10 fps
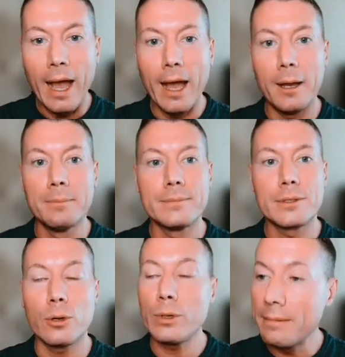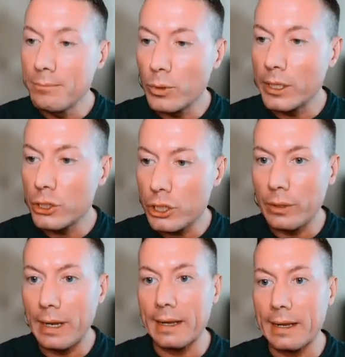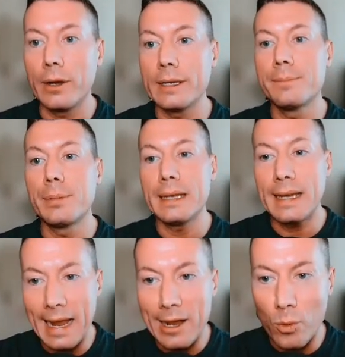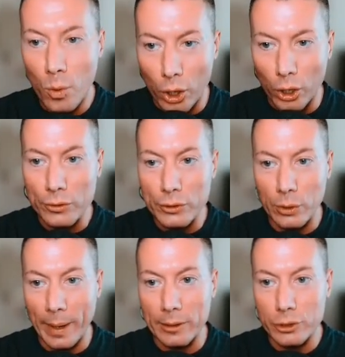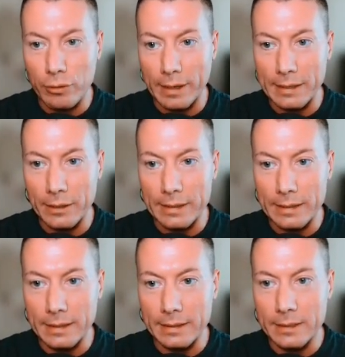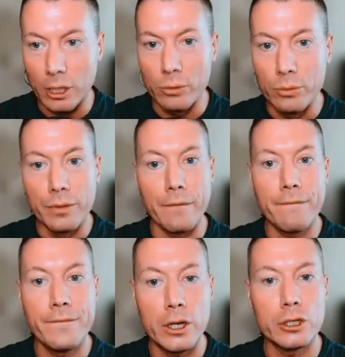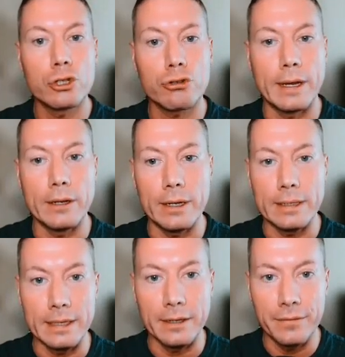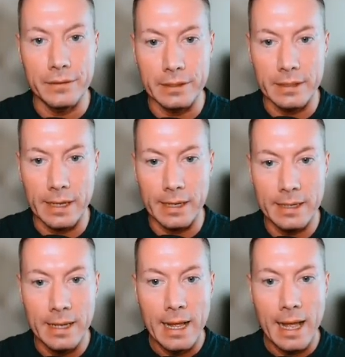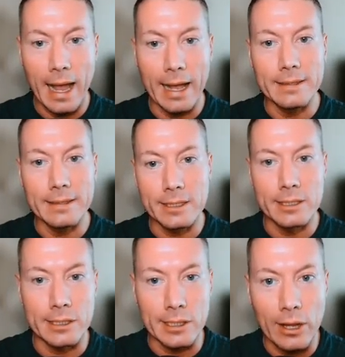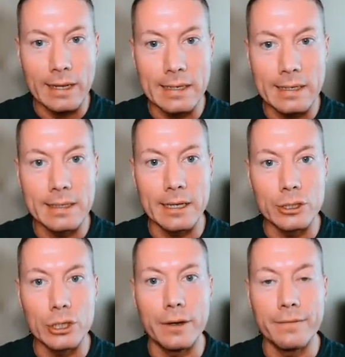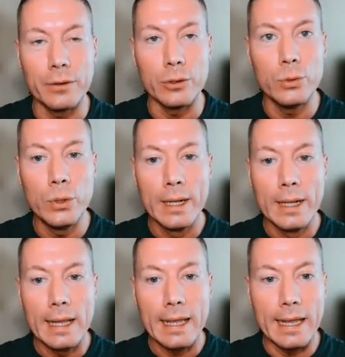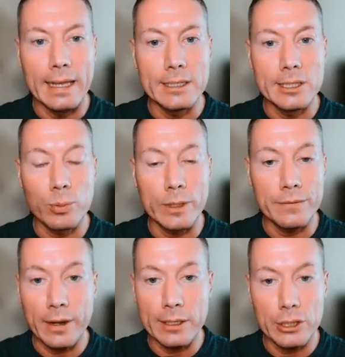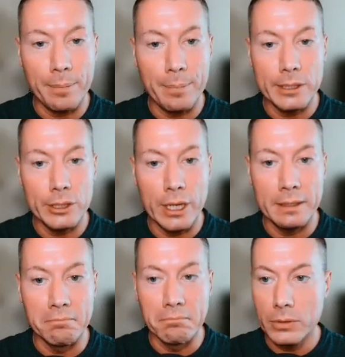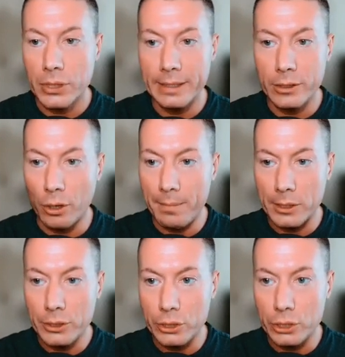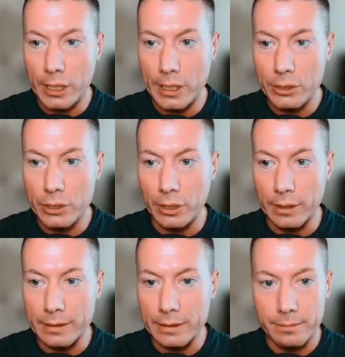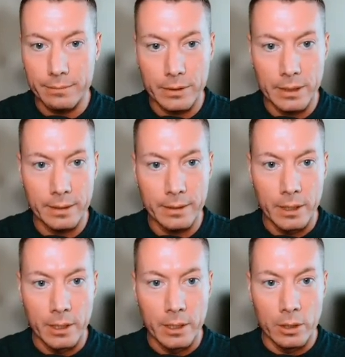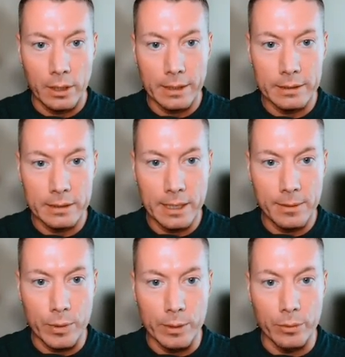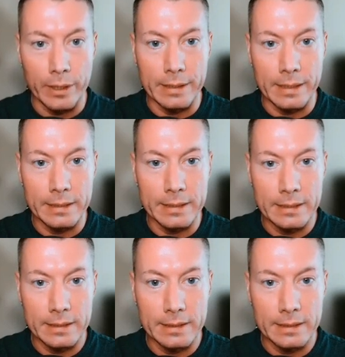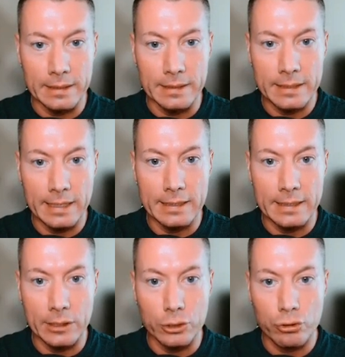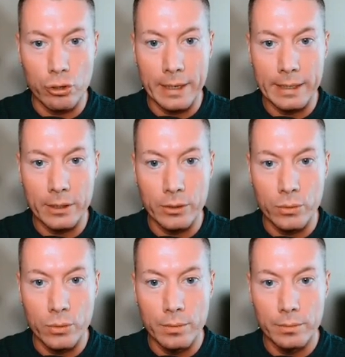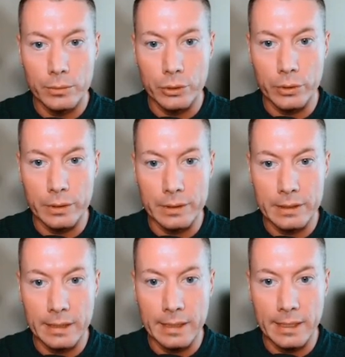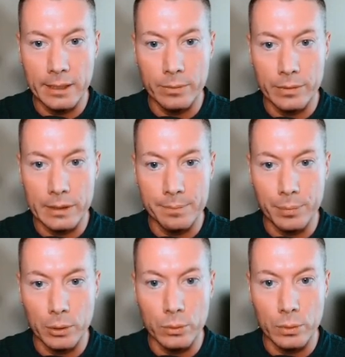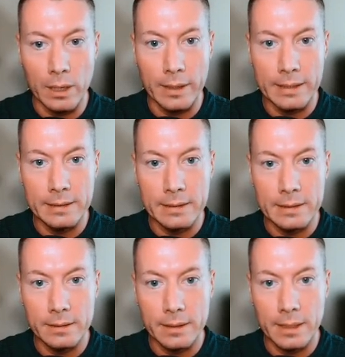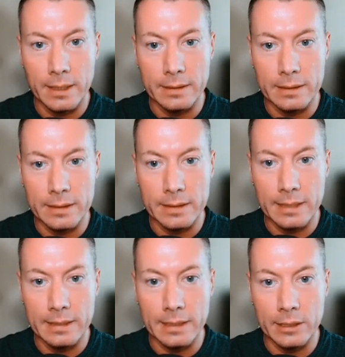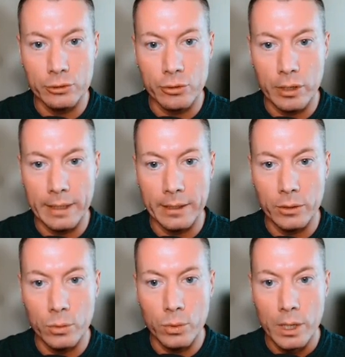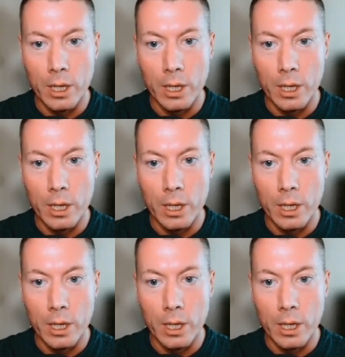So yeah, wanted to show you that, guys, but now on to our trade ideas. So the first trade idea for today, and slightly deja vu, is Swiss franc Japanese yen. Yeah, not much has changed, guys. Yeah, like I said, we were in this descending triangle, as you can see here with these blue lines. Yeah, descending triangle.